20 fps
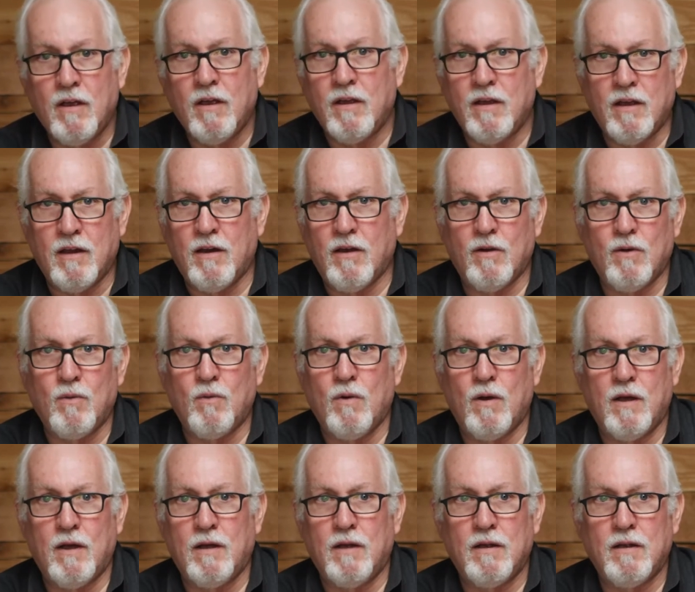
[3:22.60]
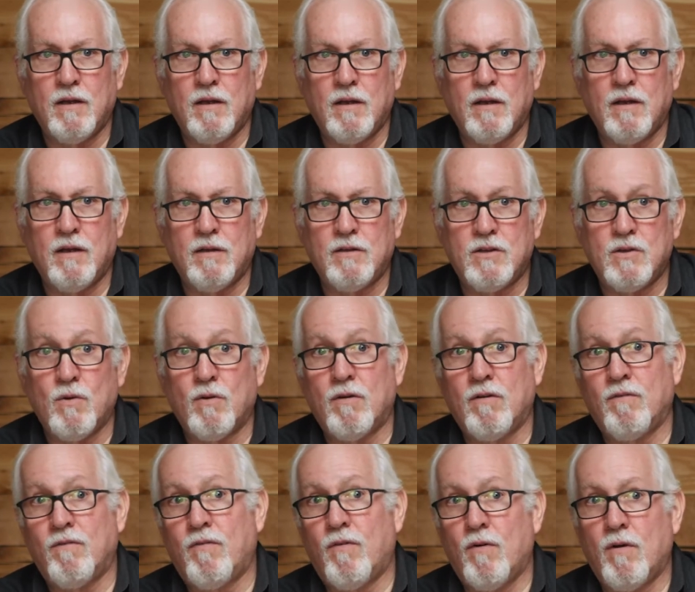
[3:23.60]

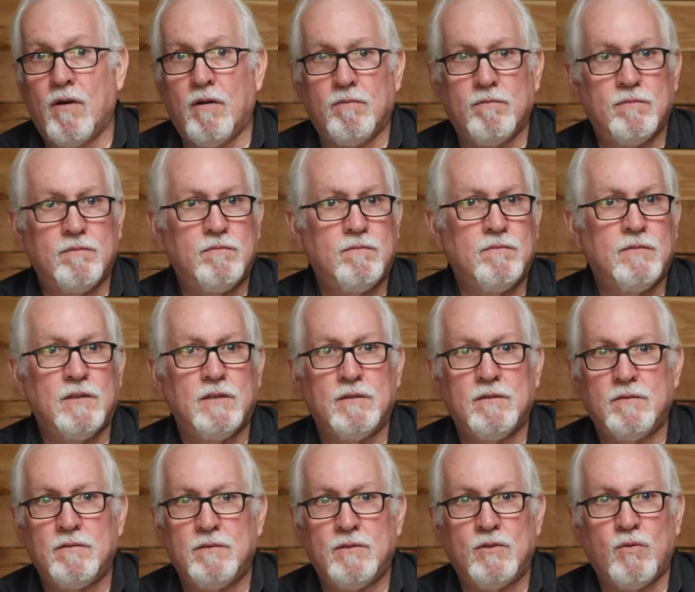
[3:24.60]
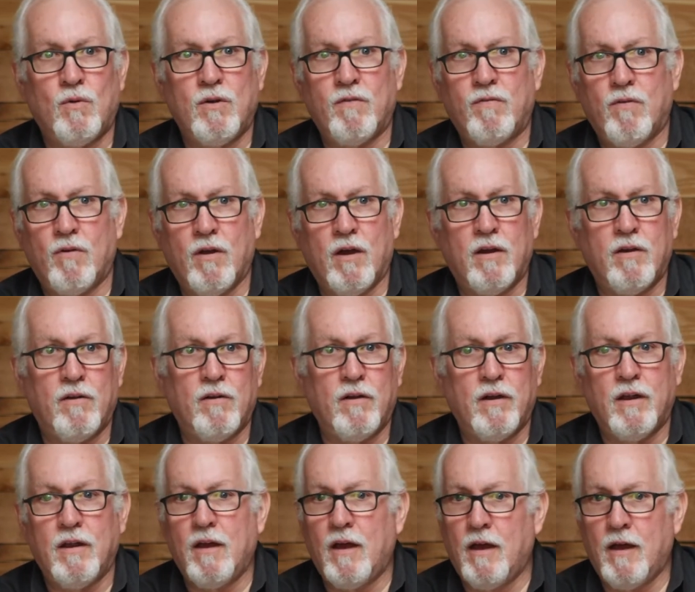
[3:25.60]

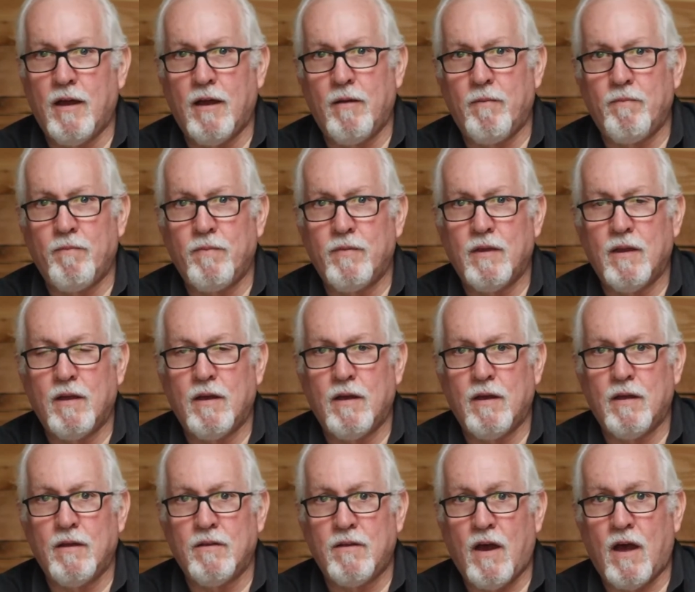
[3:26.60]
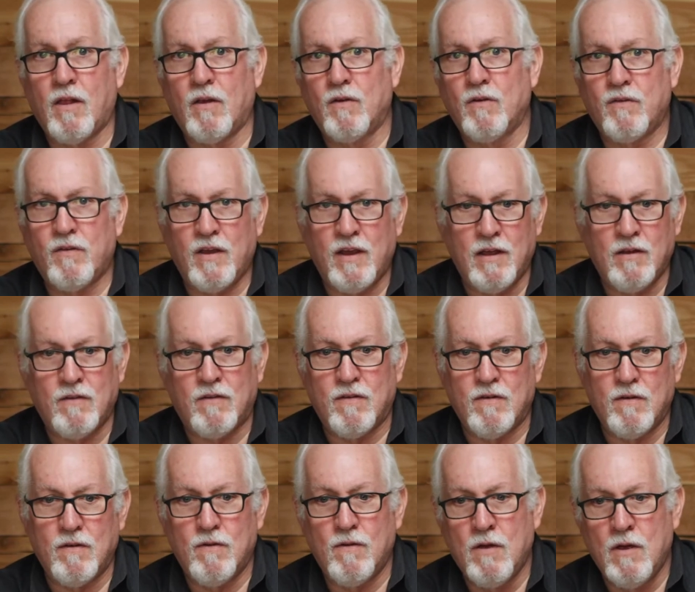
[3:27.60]
$2,400
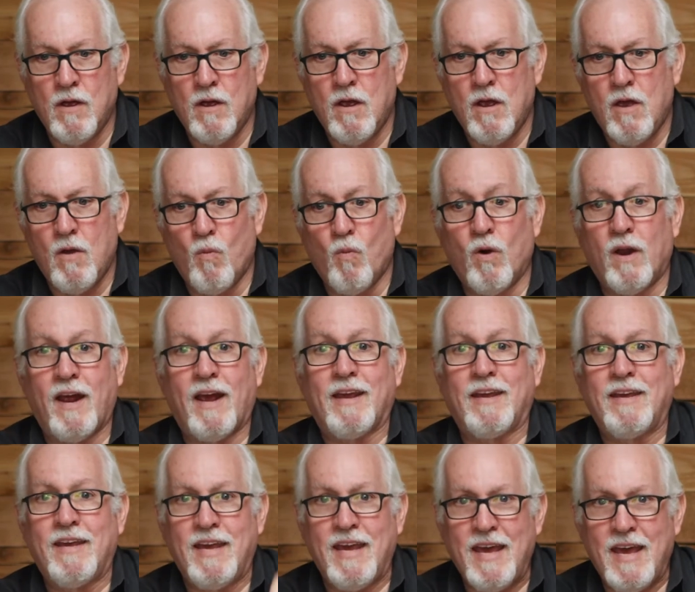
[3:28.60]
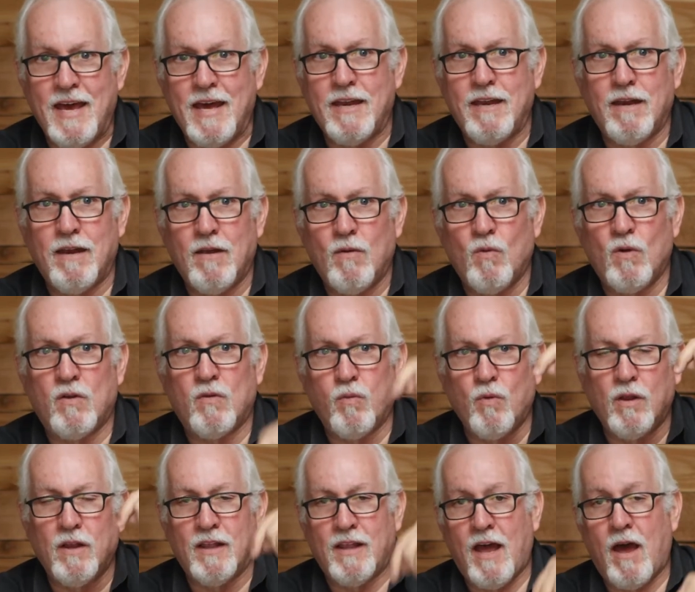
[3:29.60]
into what I get, which
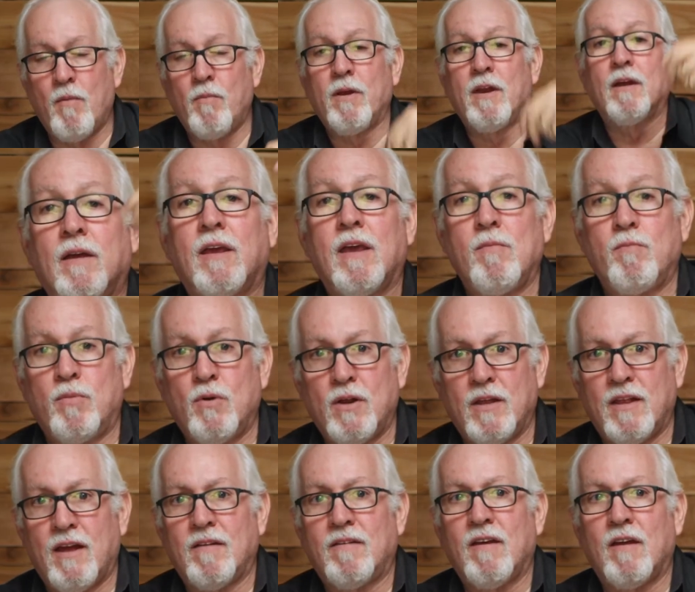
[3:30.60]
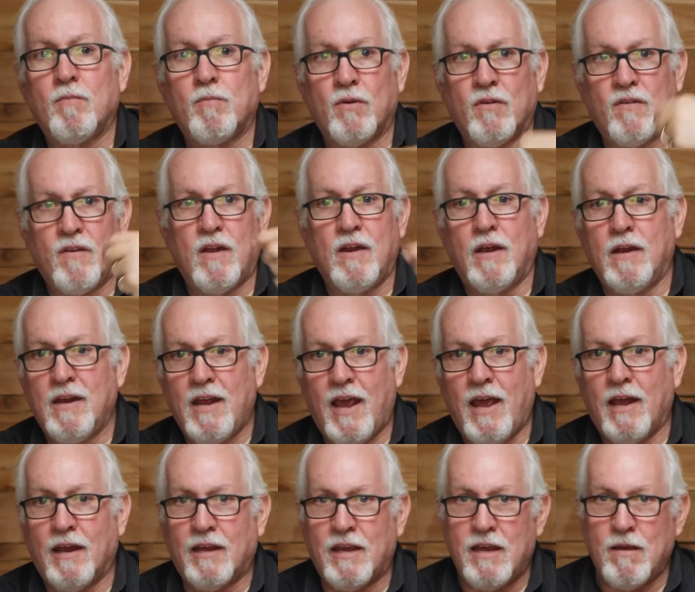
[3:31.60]
will allow me to keep putting that 10% in
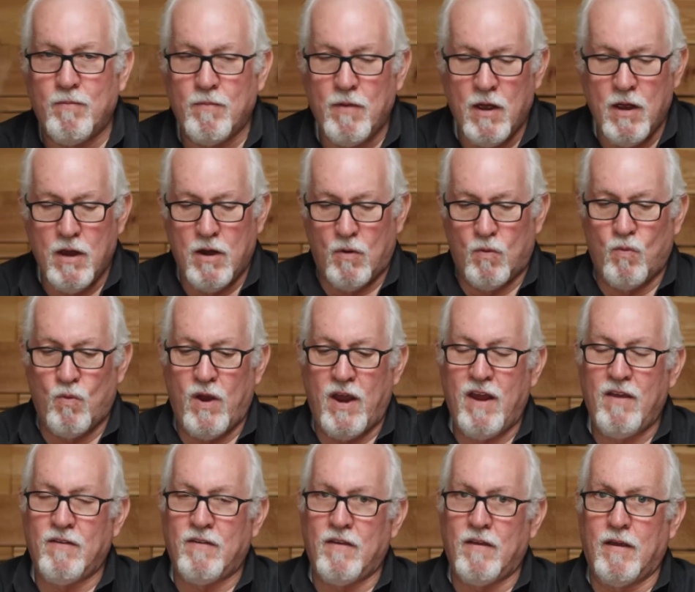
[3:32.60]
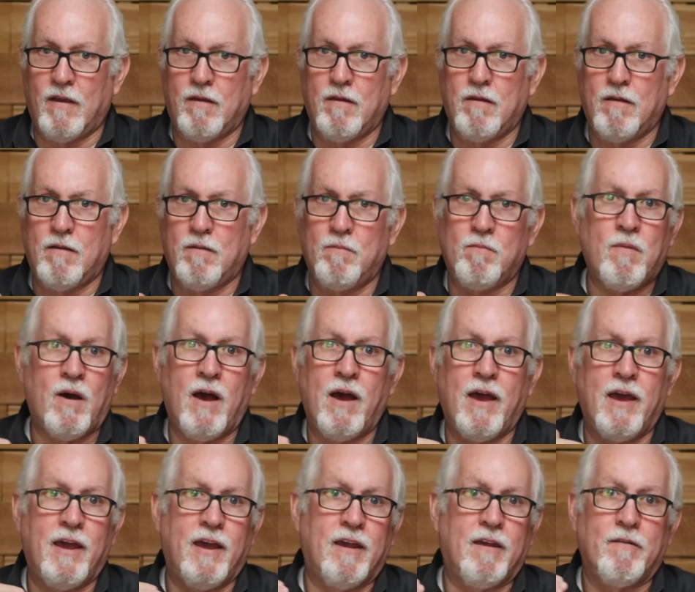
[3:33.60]
and keep raising
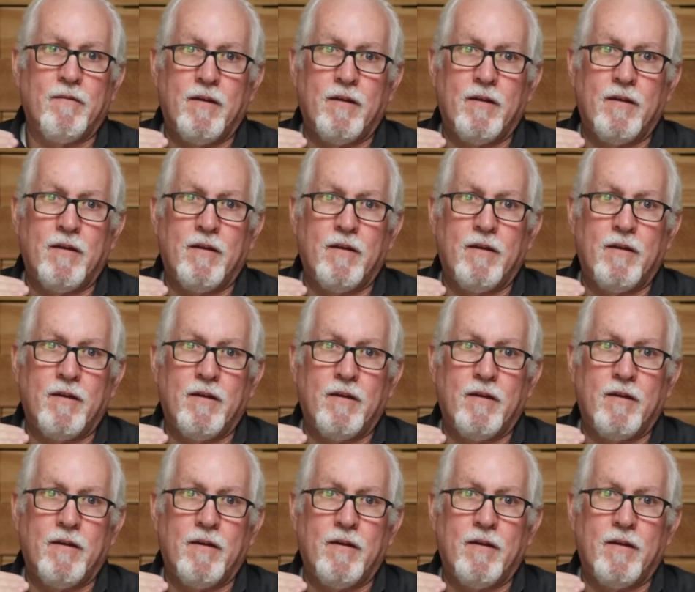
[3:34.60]
my